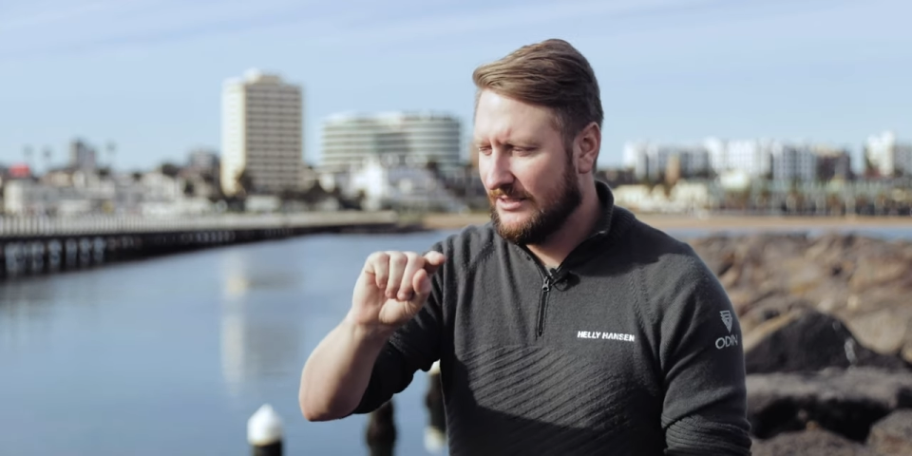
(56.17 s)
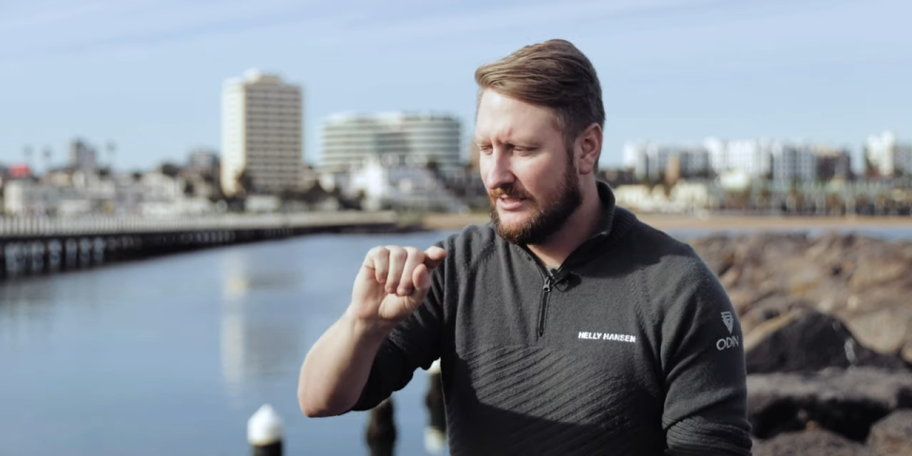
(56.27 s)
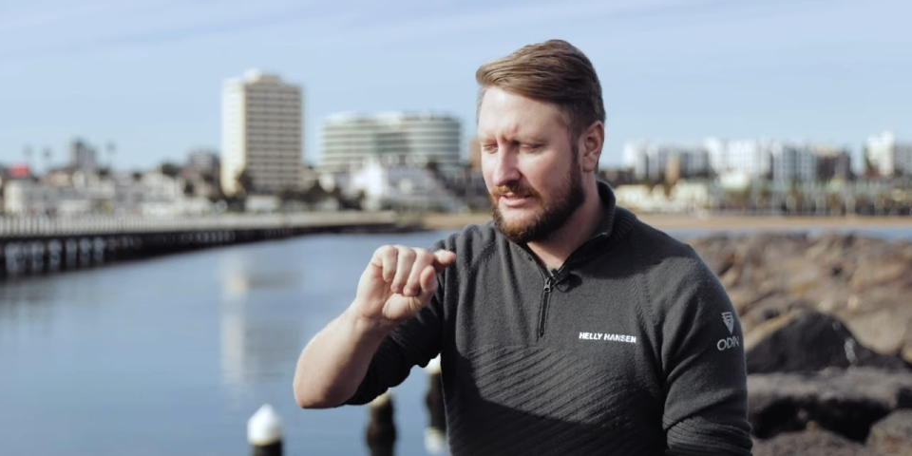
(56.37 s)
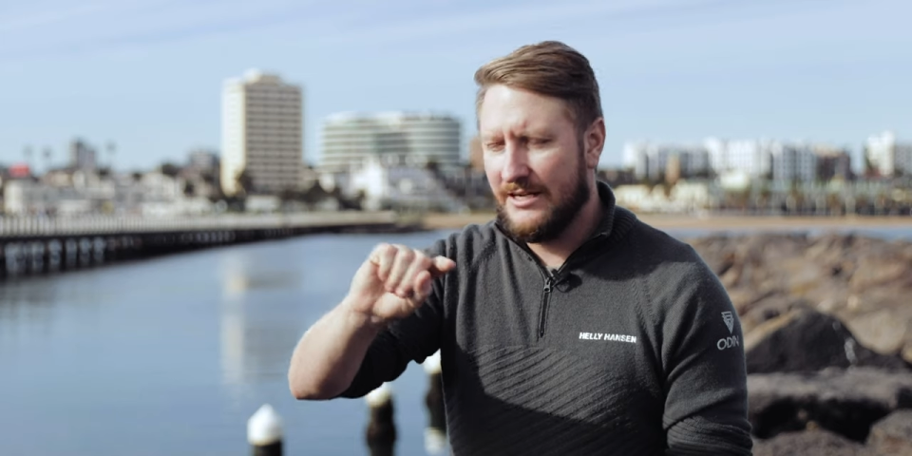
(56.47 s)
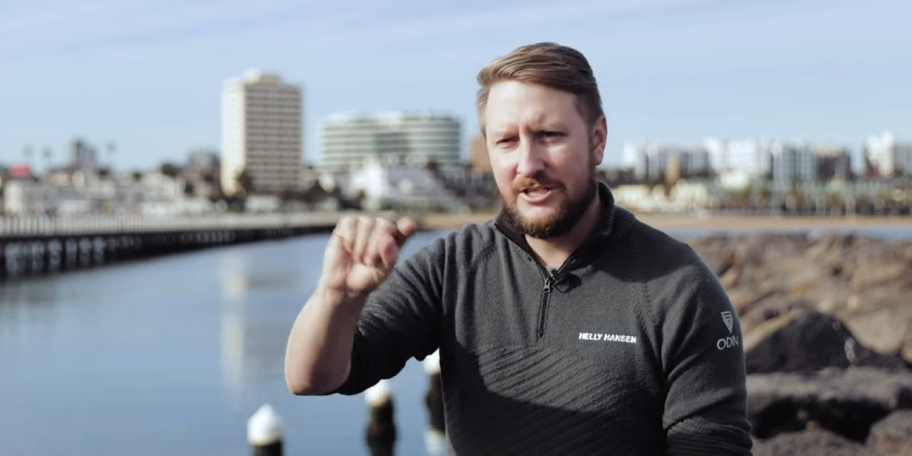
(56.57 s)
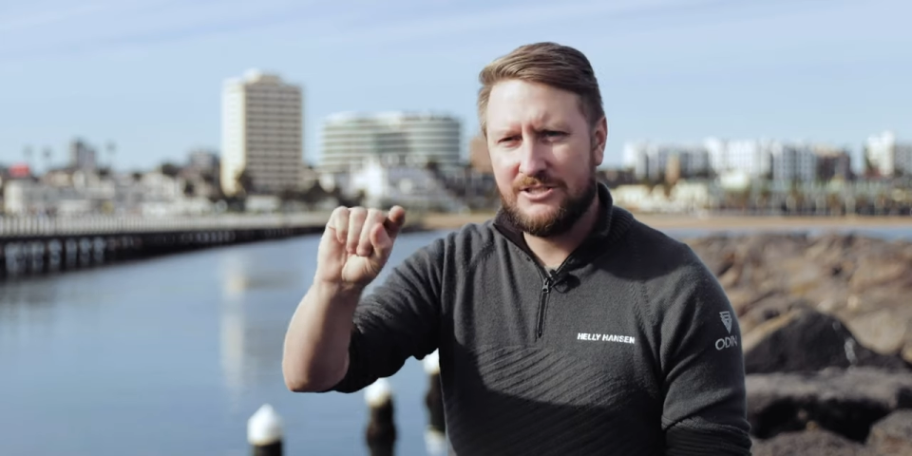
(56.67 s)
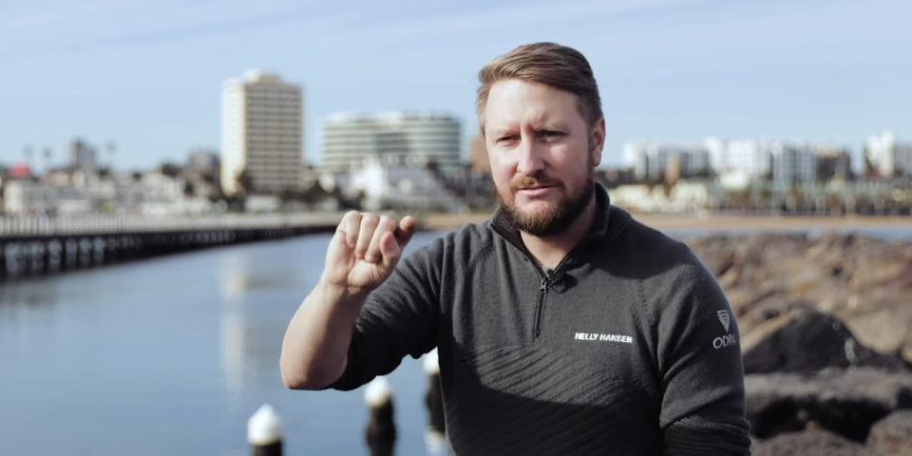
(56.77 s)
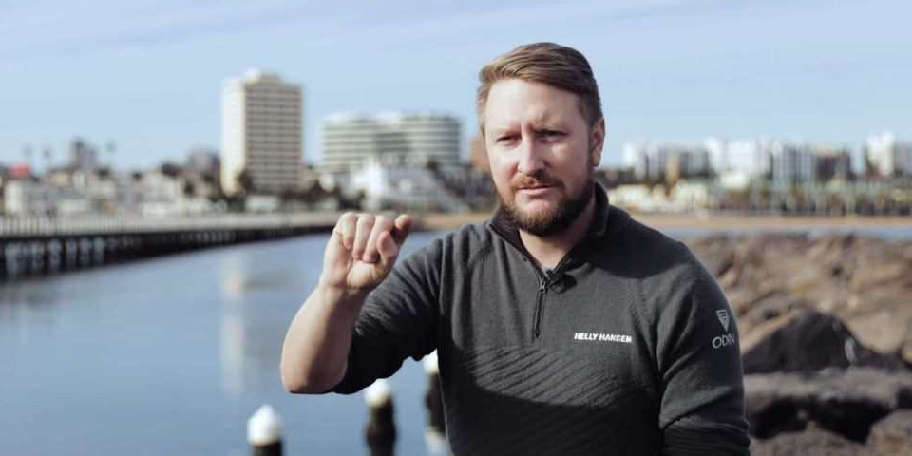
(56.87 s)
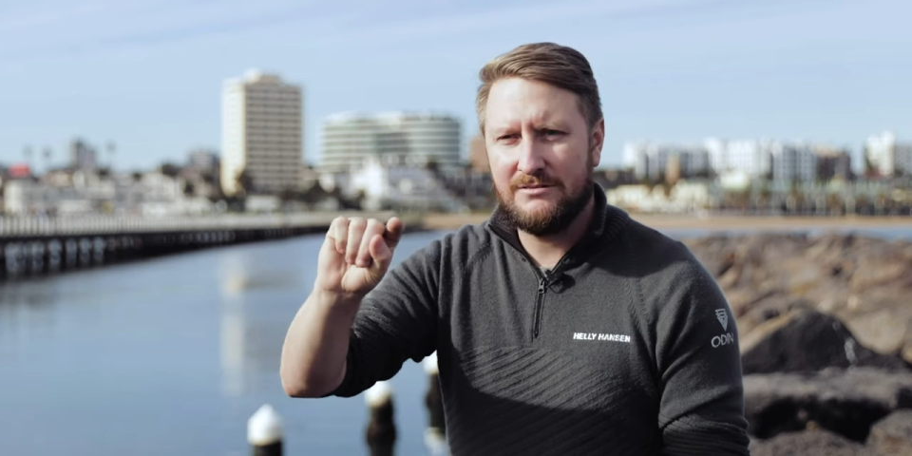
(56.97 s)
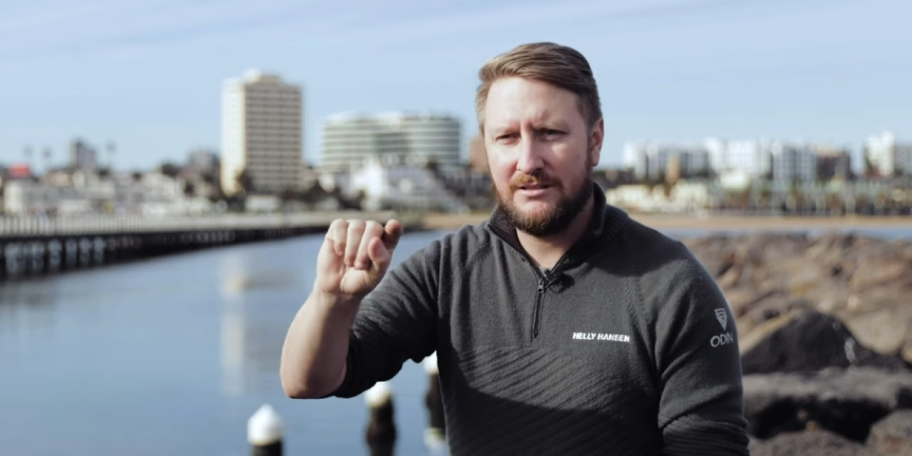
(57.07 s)

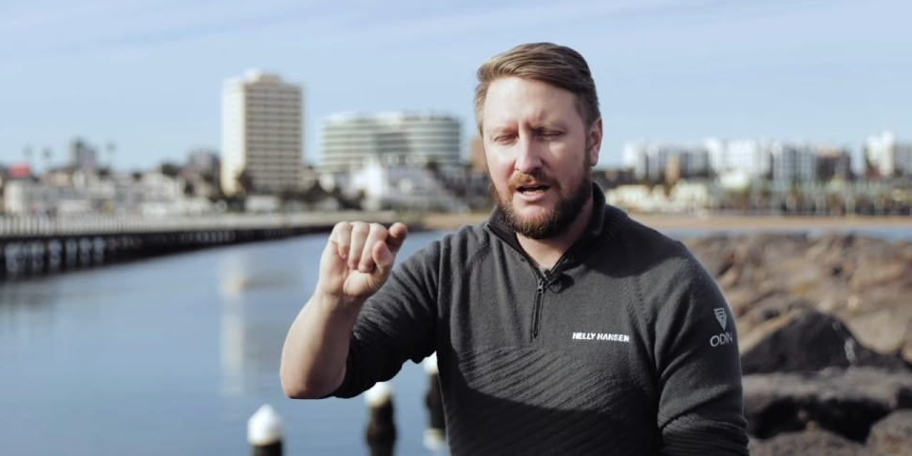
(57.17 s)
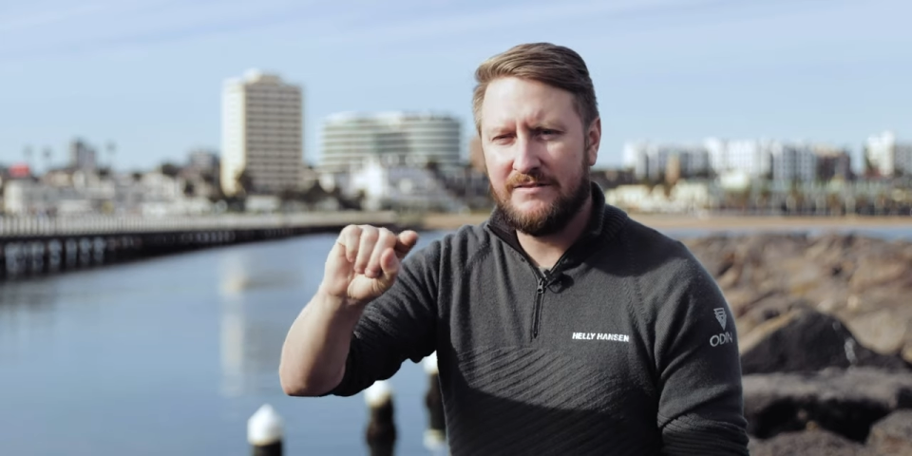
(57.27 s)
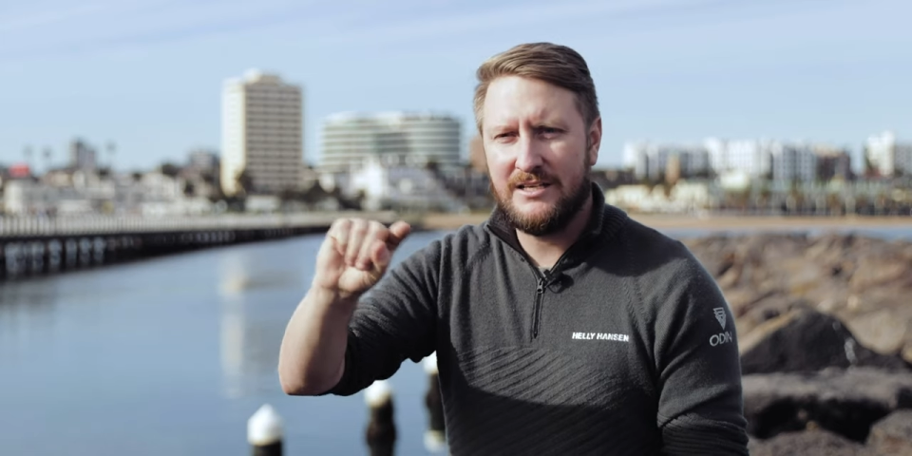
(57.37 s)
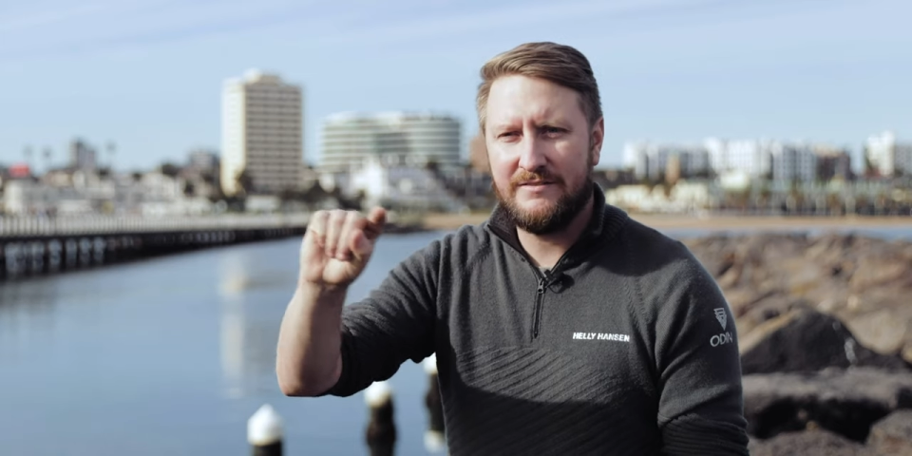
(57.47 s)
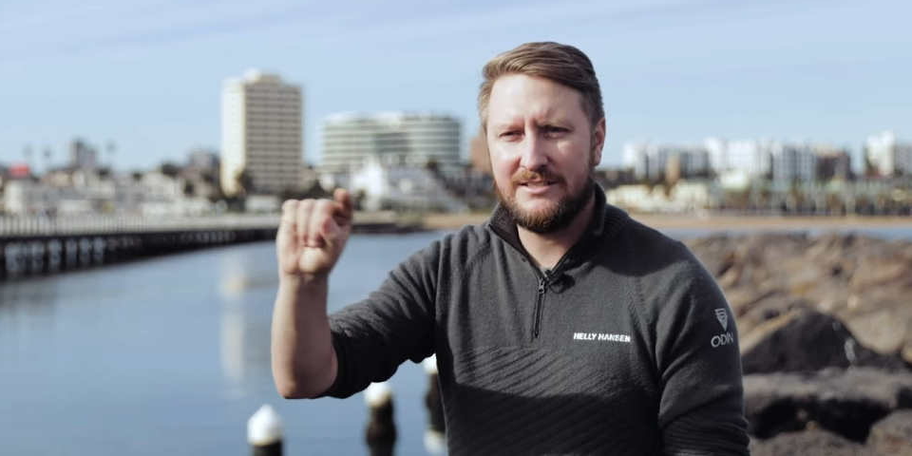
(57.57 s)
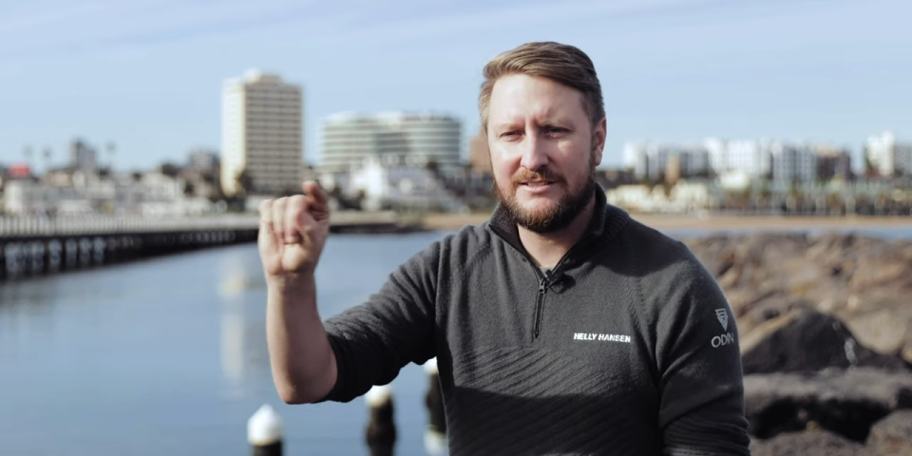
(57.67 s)
International Life Saving